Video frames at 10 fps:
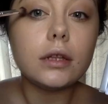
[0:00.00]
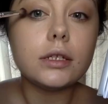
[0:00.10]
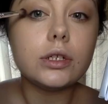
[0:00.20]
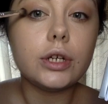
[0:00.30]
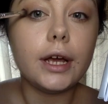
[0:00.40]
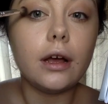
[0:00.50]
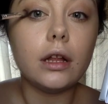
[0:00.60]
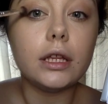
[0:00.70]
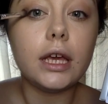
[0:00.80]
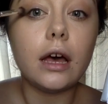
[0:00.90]
Concentrate
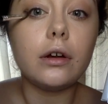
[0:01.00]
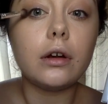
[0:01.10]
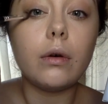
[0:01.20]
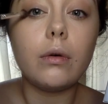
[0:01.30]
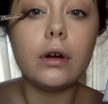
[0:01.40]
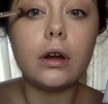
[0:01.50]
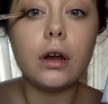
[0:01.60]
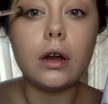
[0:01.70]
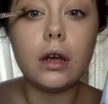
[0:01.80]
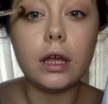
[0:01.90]
on the outer
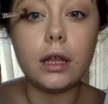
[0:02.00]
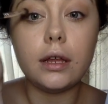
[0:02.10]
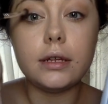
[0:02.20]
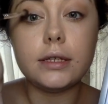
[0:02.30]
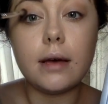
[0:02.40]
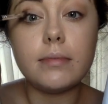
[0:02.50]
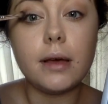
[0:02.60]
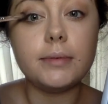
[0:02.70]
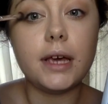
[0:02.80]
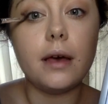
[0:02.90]
corner and dab,
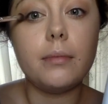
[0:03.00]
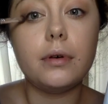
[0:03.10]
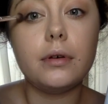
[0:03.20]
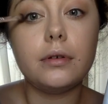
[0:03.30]
dab, dab.